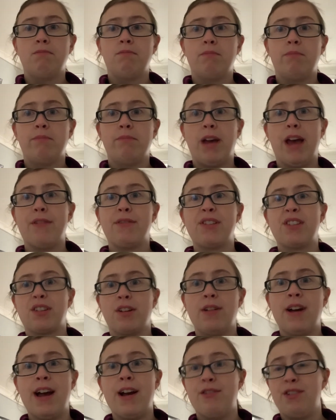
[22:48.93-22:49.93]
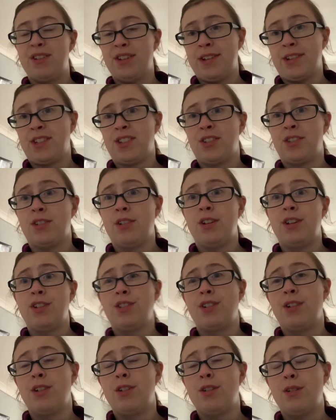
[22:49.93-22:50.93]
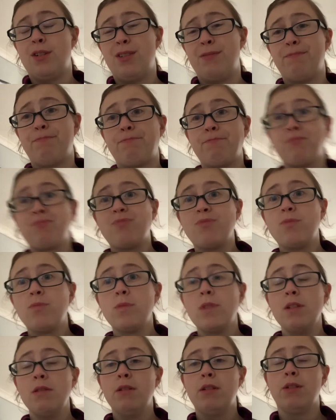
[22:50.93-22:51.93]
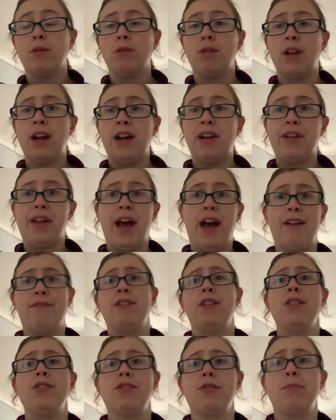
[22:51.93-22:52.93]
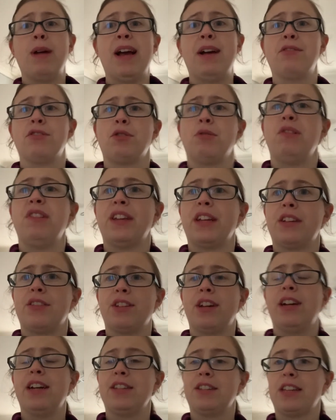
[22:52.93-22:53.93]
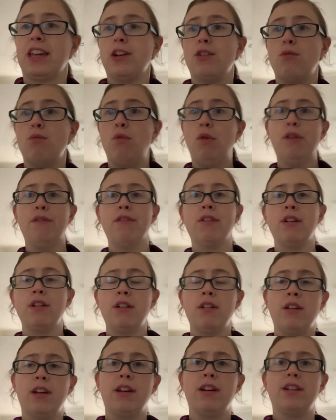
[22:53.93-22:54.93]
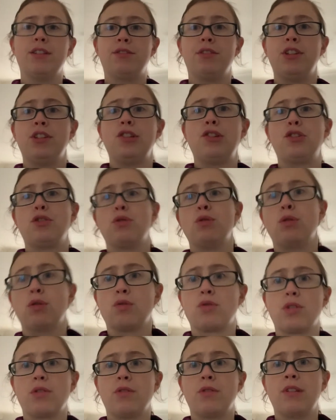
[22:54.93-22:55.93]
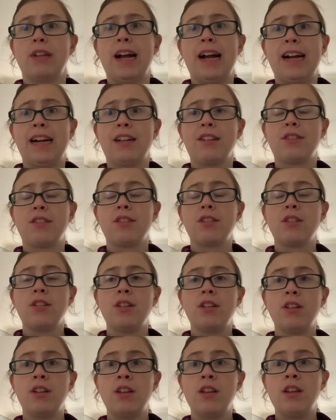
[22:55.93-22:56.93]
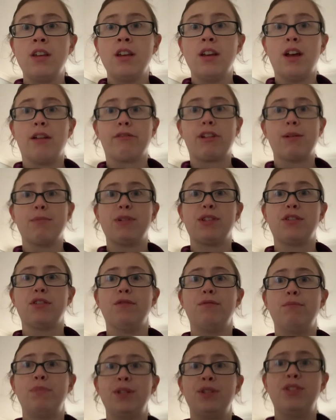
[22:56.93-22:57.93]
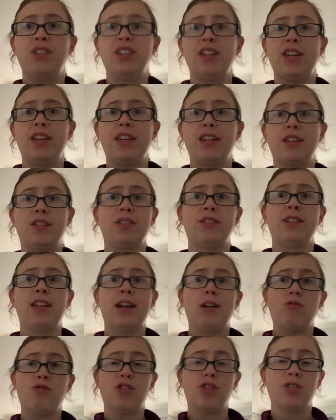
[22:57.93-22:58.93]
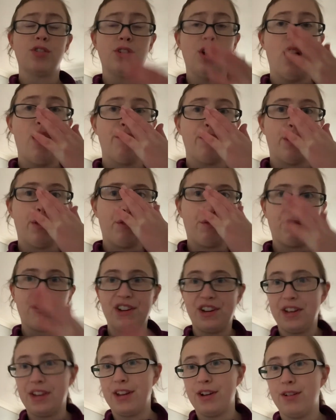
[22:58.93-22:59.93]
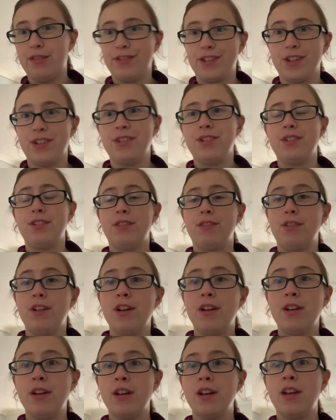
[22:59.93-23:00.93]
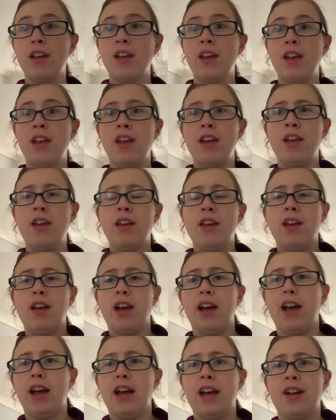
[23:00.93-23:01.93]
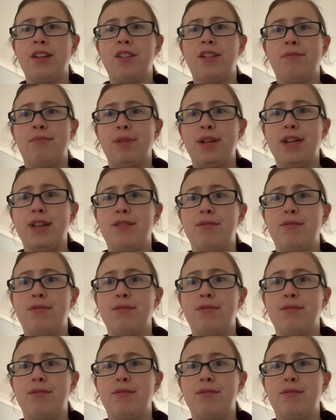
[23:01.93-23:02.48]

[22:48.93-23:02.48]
having to go out and exercise a lot and all that, and having some household things that I had to get on with has ensured that I've kept myself busy. It's now just after 3 in the afternoon and I've been